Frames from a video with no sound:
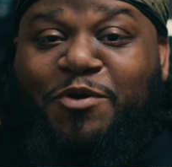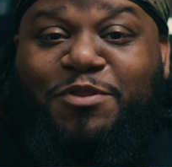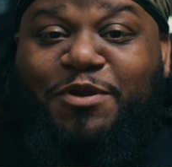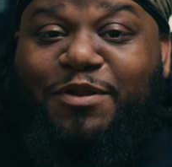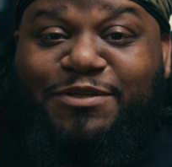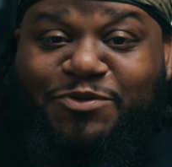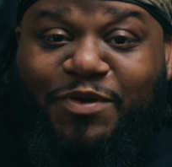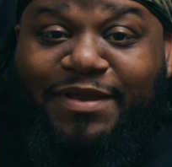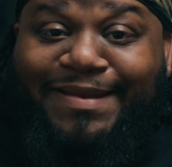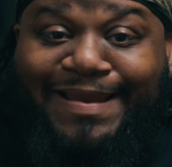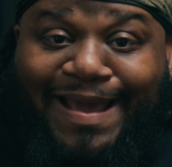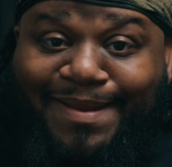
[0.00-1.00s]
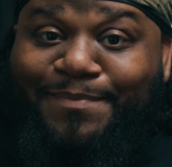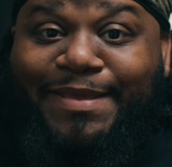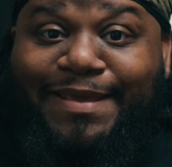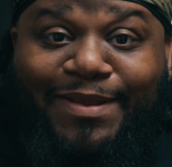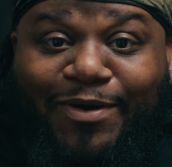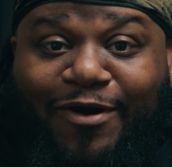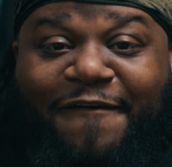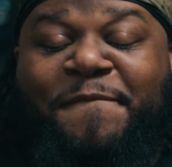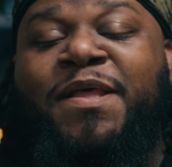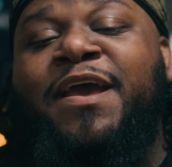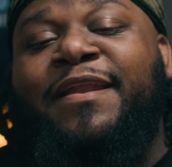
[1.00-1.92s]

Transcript: scrolling on the screen? Not me at all.